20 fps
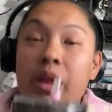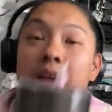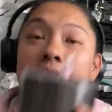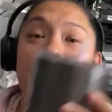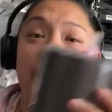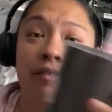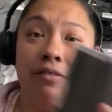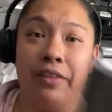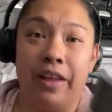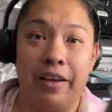
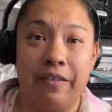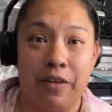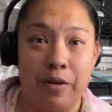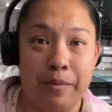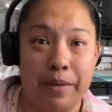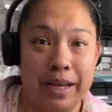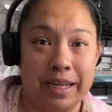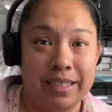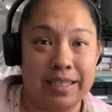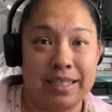The flavor
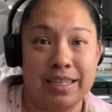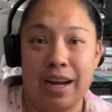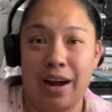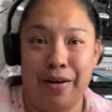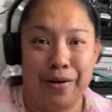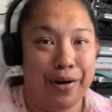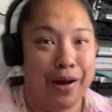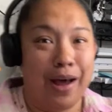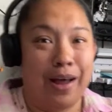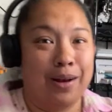mix
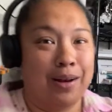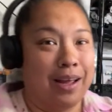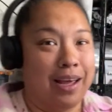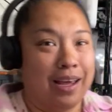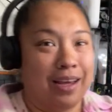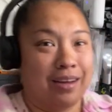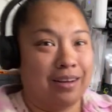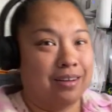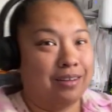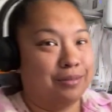now, not
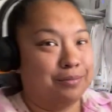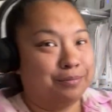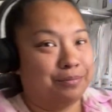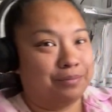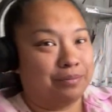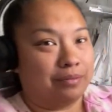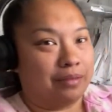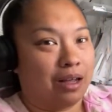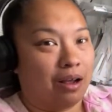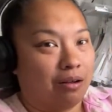like
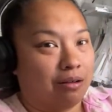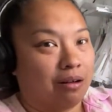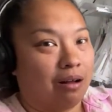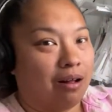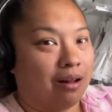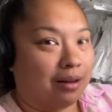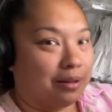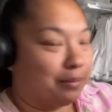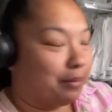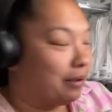the
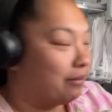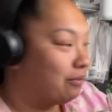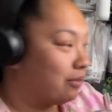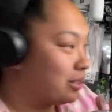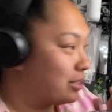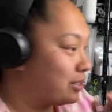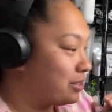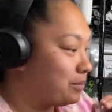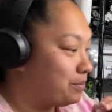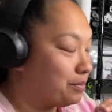alcoholic
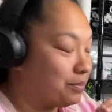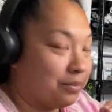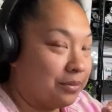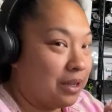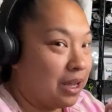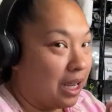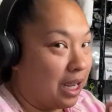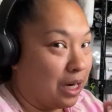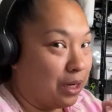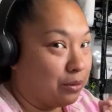beverage.
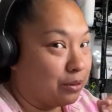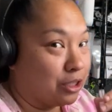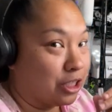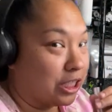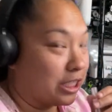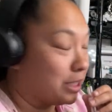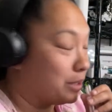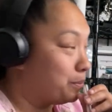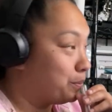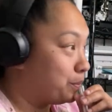I don't drink.